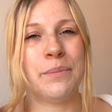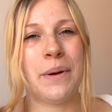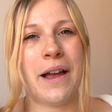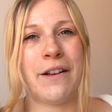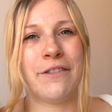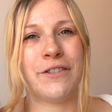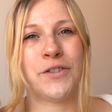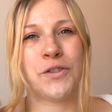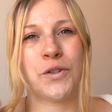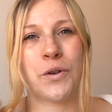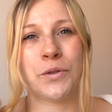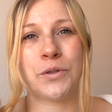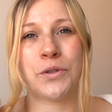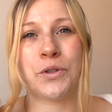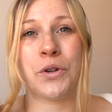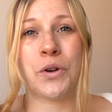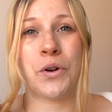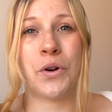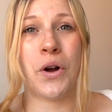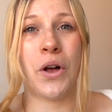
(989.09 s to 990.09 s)
pair of shorts to
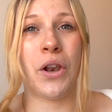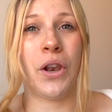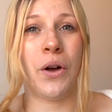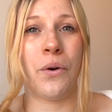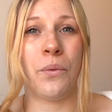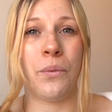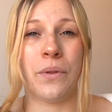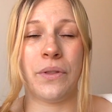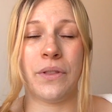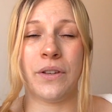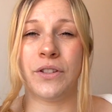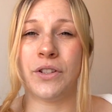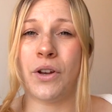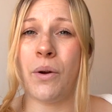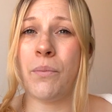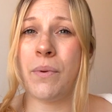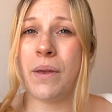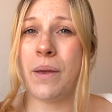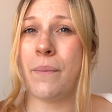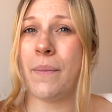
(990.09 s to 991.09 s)
go along with the
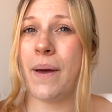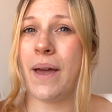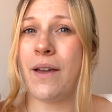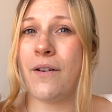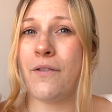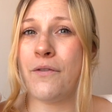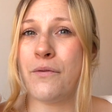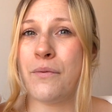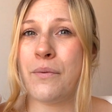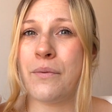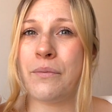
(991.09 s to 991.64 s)
top that you might have